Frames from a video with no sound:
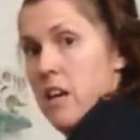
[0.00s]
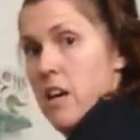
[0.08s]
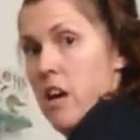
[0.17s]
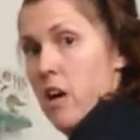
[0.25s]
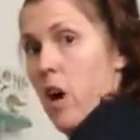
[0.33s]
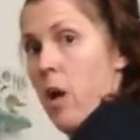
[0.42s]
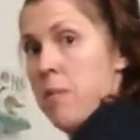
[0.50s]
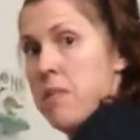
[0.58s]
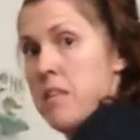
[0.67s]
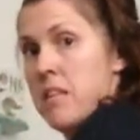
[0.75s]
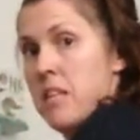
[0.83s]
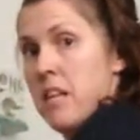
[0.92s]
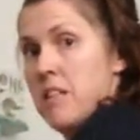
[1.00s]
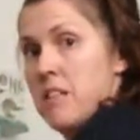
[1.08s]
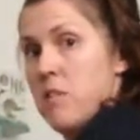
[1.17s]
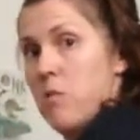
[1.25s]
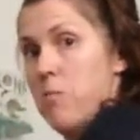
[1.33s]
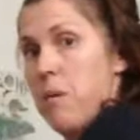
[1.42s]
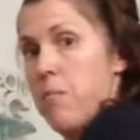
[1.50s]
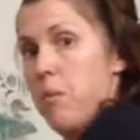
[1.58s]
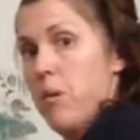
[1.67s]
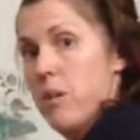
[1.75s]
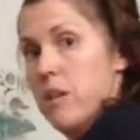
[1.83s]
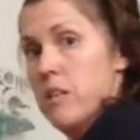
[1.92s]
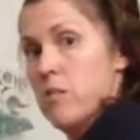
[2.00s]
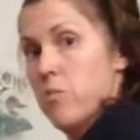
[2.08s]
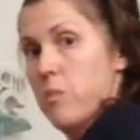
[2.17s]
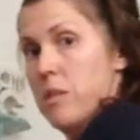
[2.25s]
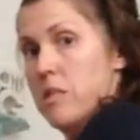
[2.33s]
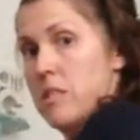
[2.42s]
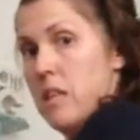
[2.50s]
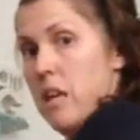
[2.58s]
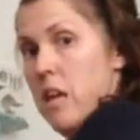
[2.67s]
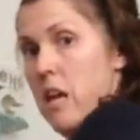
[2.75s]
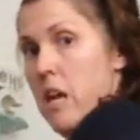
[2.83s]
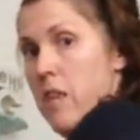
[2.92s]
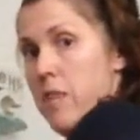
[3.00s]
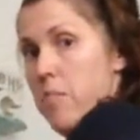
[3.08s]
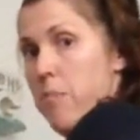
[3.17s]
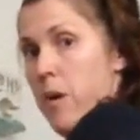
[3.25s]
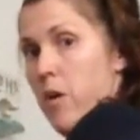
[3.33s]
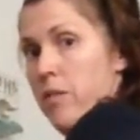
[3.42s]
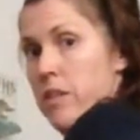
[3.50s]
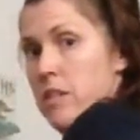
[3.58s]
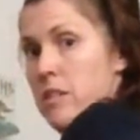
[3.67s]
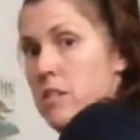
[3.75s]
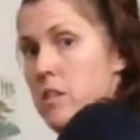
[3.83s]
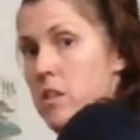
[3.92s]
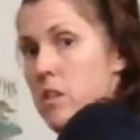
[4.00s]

A common thing that I see with people is we see the pelvis